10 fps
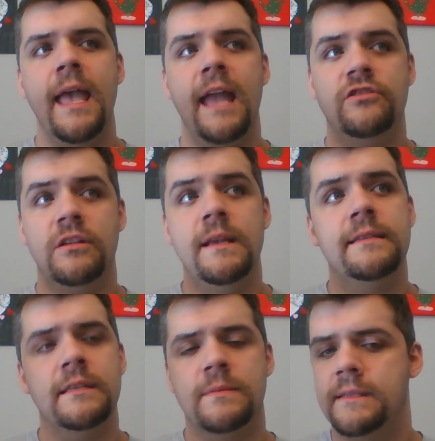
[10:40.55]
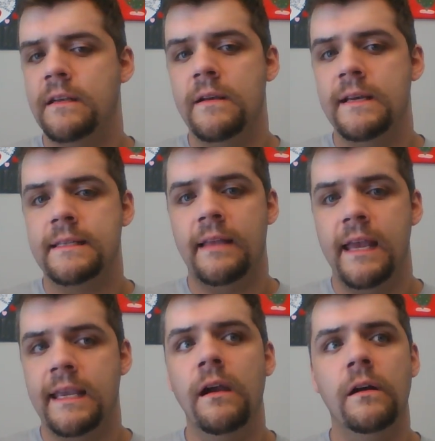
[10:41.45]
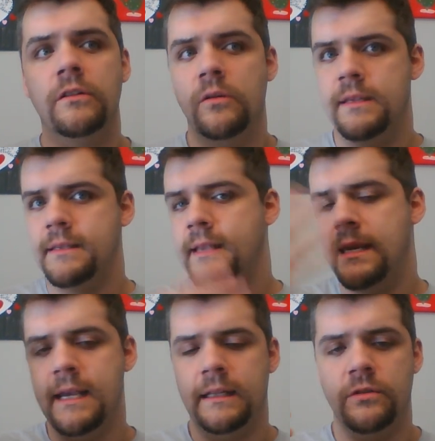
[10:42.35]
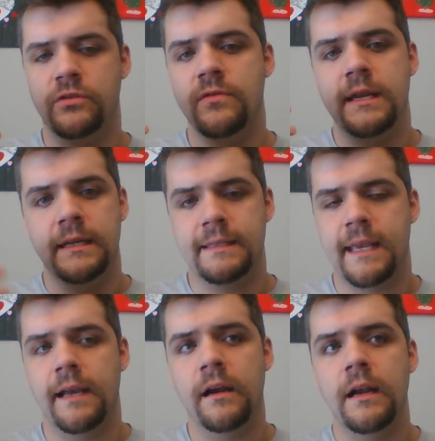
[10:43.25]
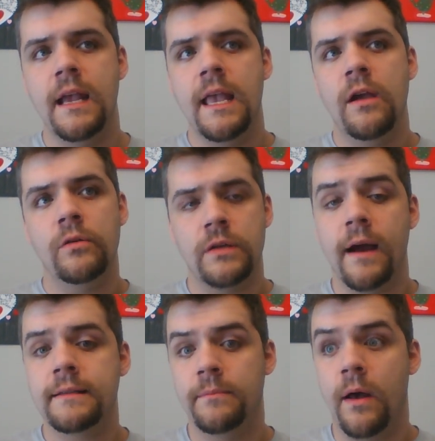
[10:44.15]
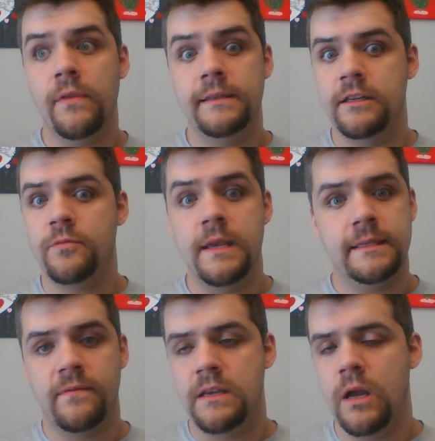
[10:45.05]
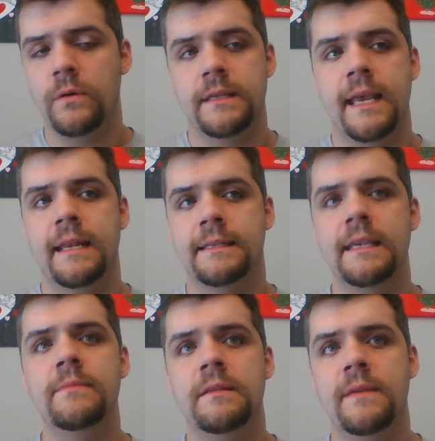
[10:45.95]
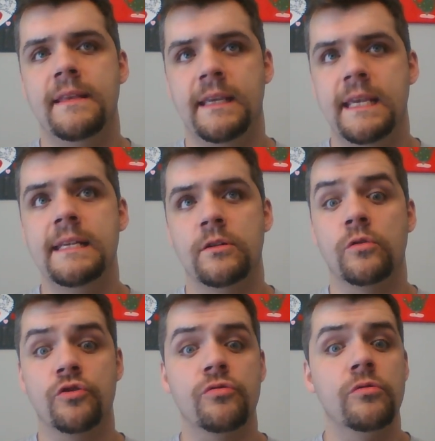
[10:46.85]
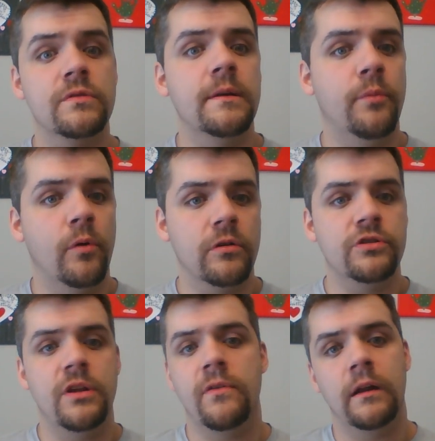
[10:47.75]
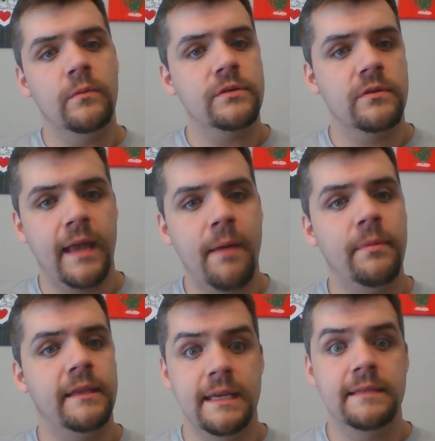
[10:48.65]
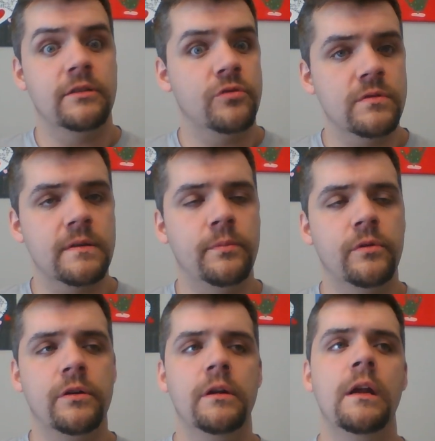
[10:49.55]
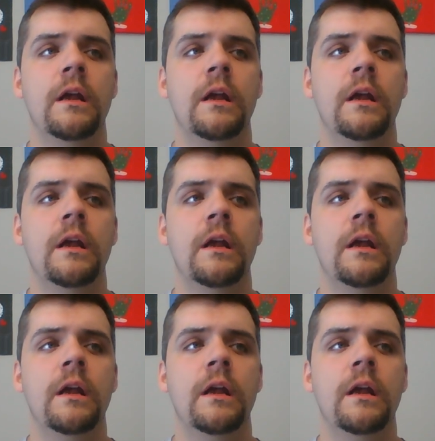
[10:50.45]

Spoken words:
And she meets this mysterious like character with this like yellow streak in his hair who talks about the DGP as if he knows it. And it seems to be that he's her true supporter. She thought it was her dad, but he's the true supporter.